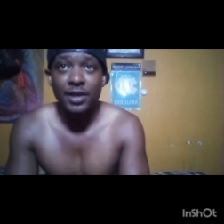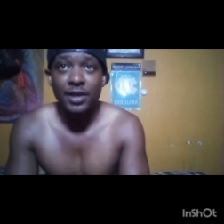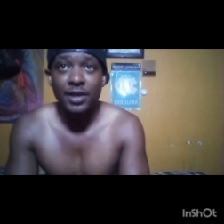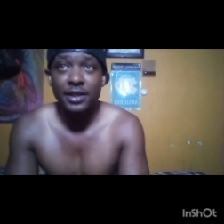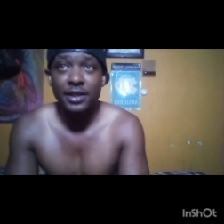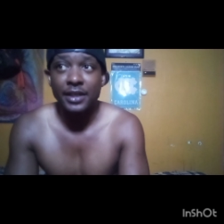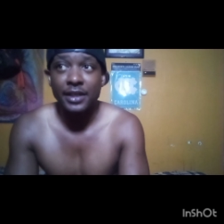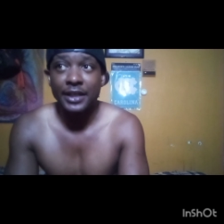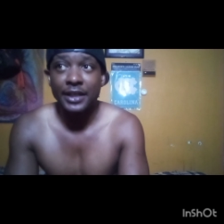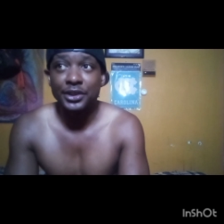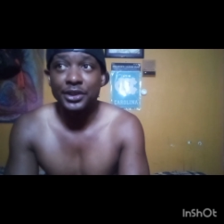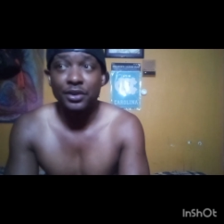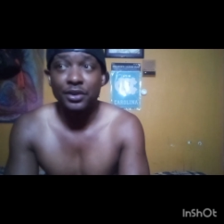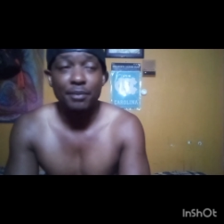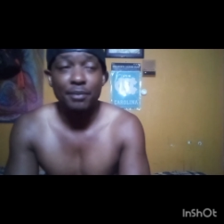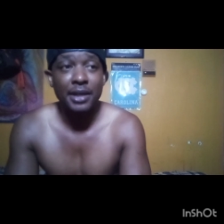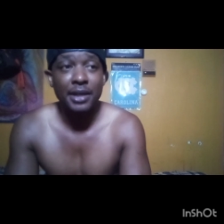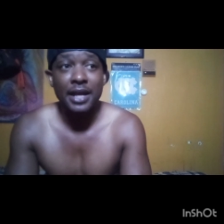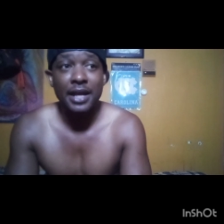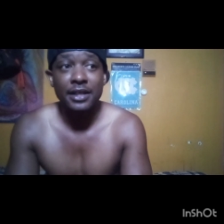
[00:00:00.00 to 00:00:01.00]
are gonna look at you
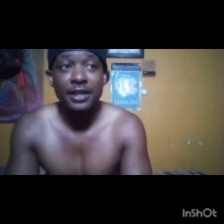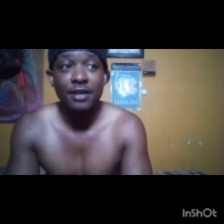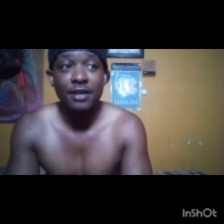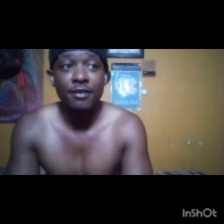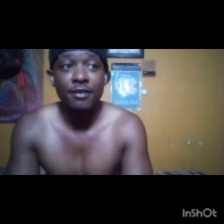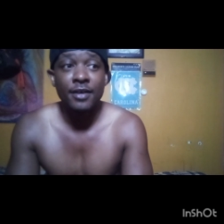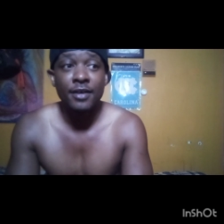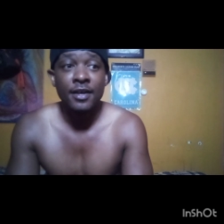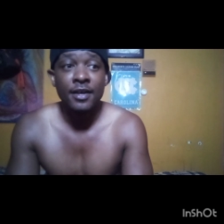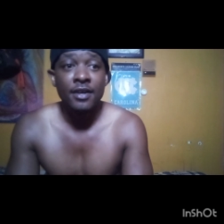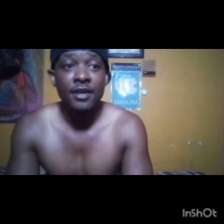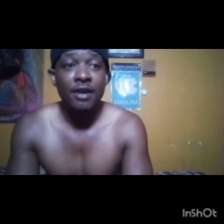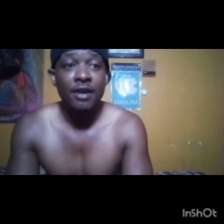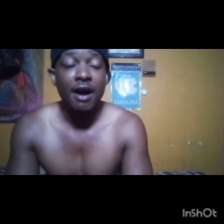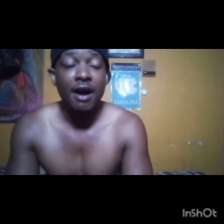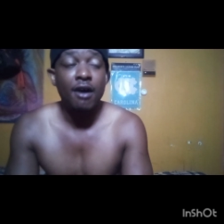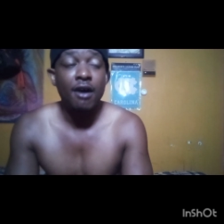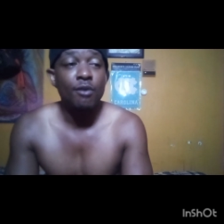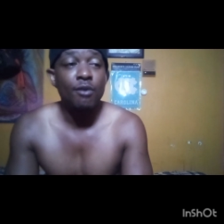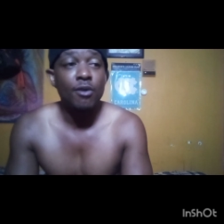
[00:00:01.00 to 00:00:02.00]
and be like, yo,
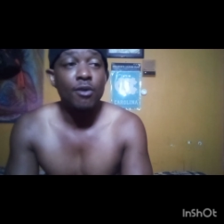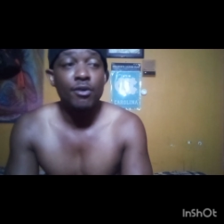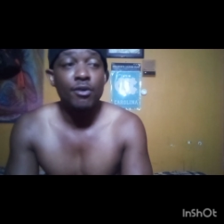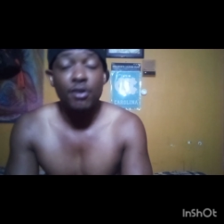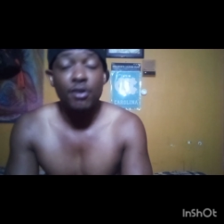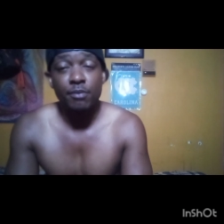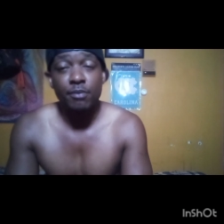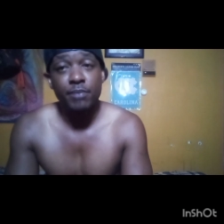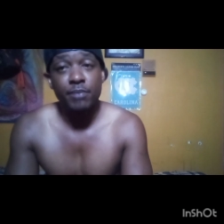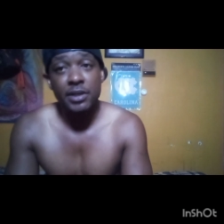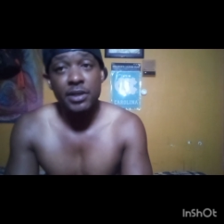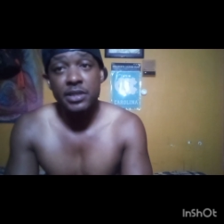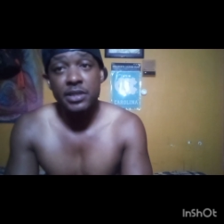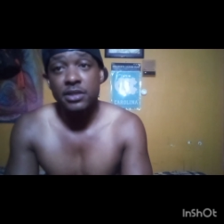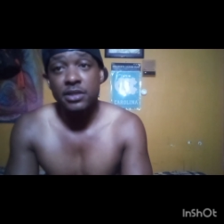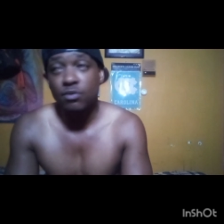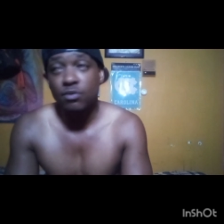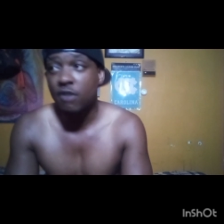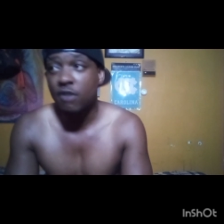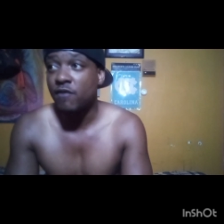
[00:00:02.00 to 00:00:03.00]
I don't want no
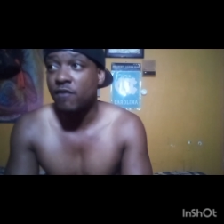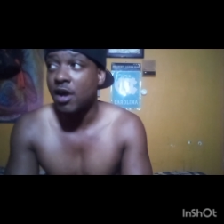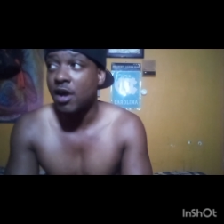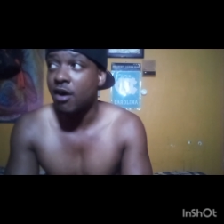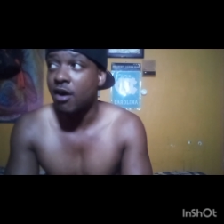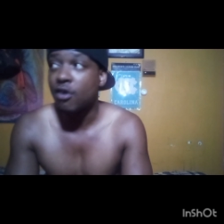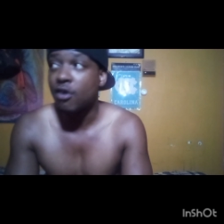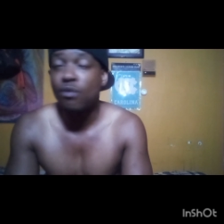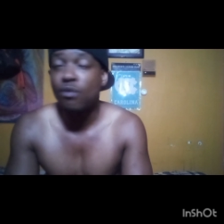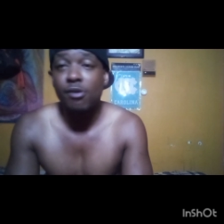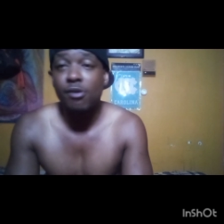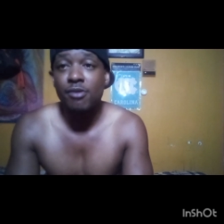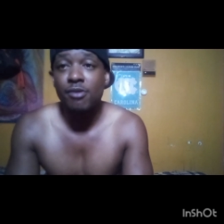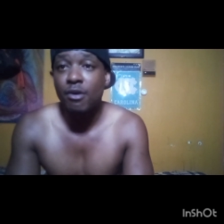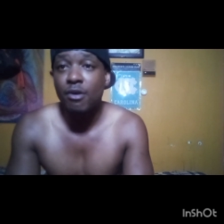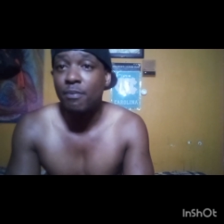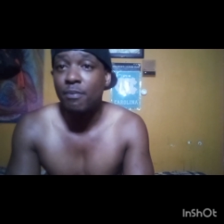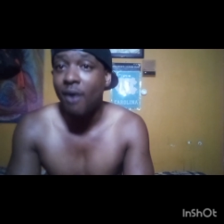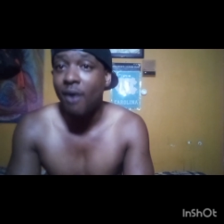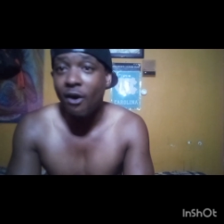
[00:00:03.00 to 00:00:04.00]
business with you. I don't want
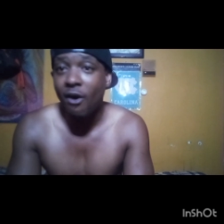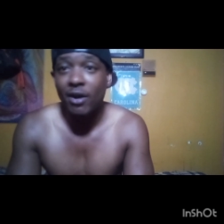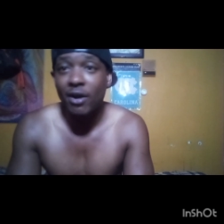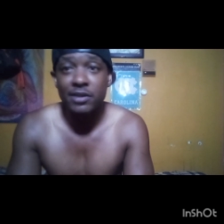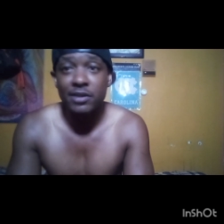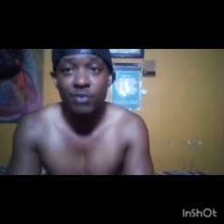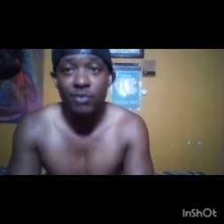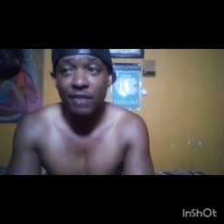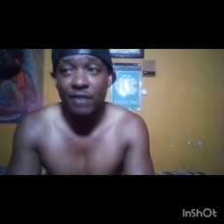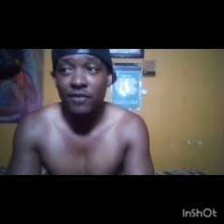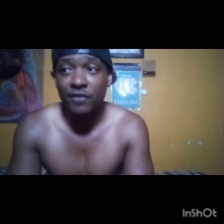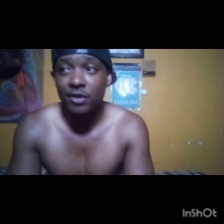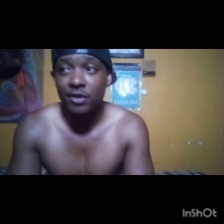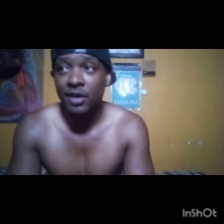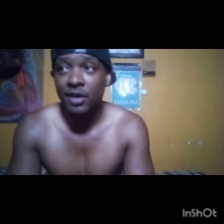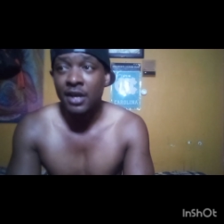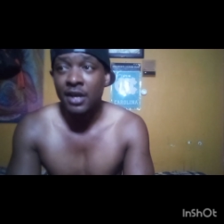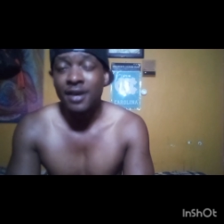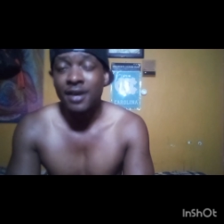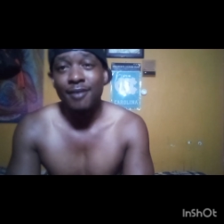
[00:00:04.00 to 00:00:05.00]
no parts with
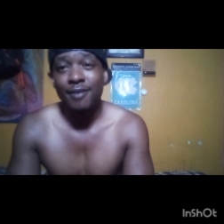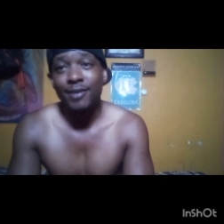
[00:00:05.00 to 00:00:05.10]
you.